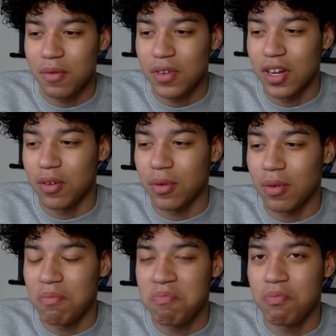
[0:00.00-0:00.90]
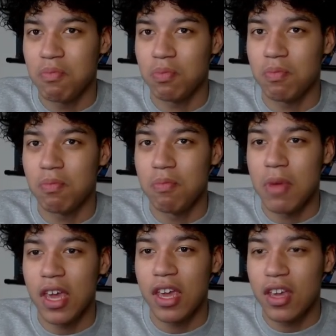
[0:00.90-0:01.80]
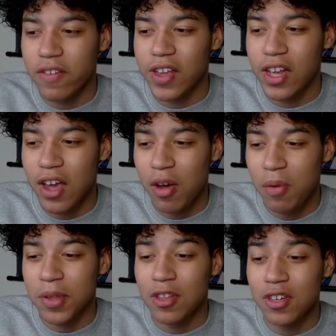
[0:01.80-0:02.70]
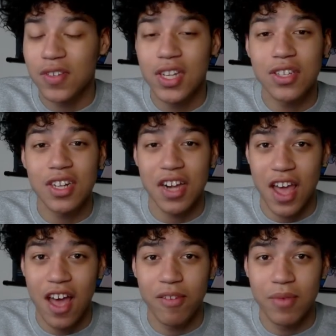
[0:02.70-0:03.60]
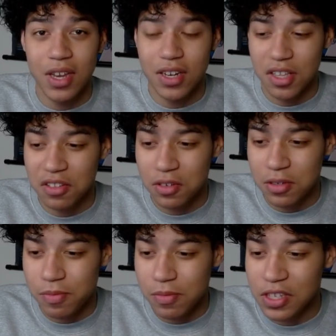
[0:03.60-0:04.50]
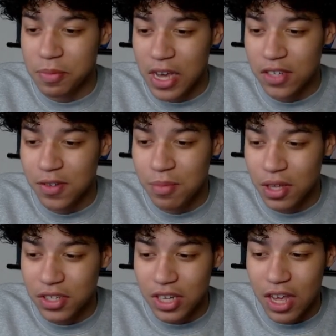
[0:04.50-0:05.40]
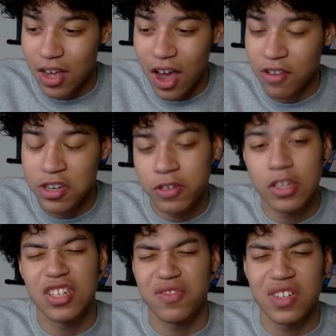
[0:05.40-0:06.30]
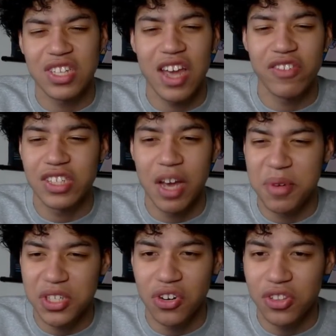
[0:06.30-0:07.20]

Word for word: you know, making a video, but those videos that I have made in this, these past few months, I just, it just feels like every time I turn